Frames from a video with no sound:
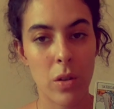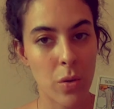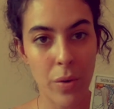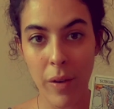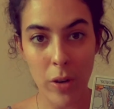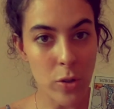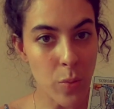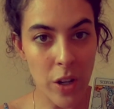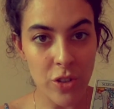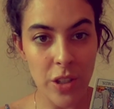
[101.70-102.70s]
whoever's
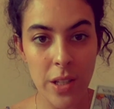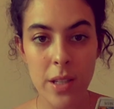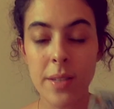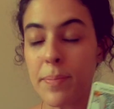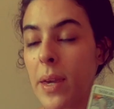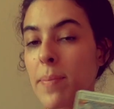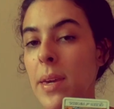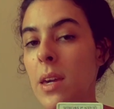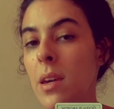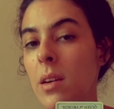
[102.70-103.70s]
watching this,
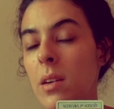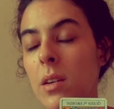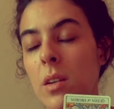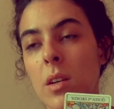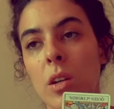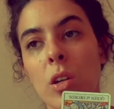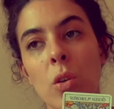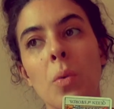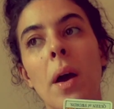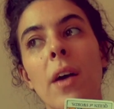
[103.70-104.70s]
maybe
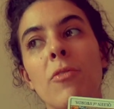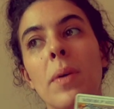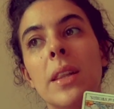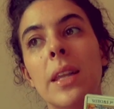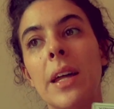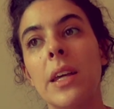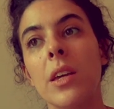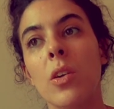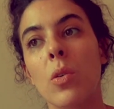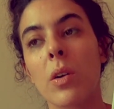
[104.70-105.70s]
you have been
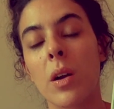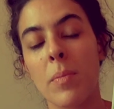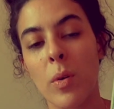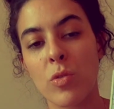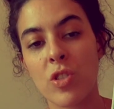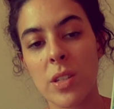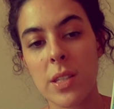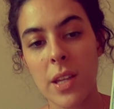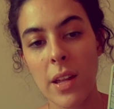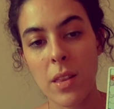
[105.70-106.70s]
letting your
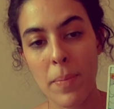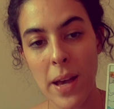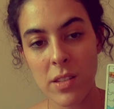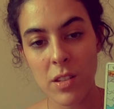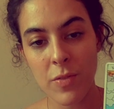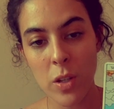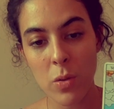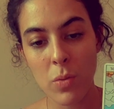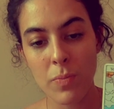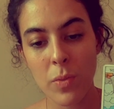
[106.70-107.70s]
emotions get the best of
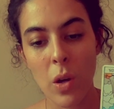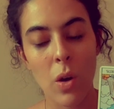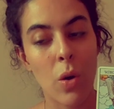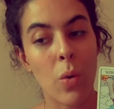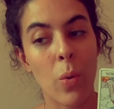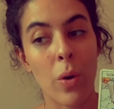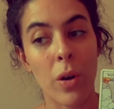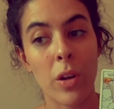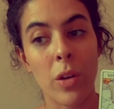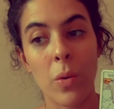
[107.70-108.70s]
you,
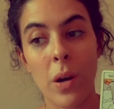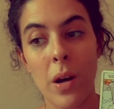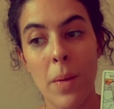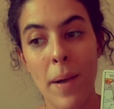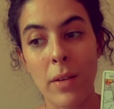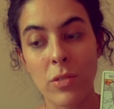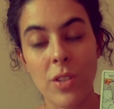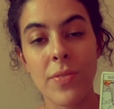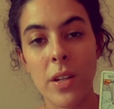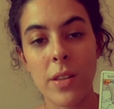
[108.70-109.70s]
or you are about
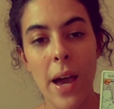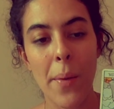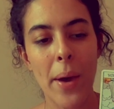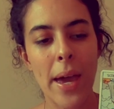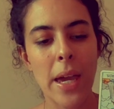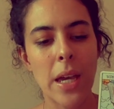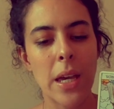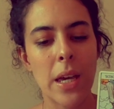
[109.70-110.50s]
to feel that way,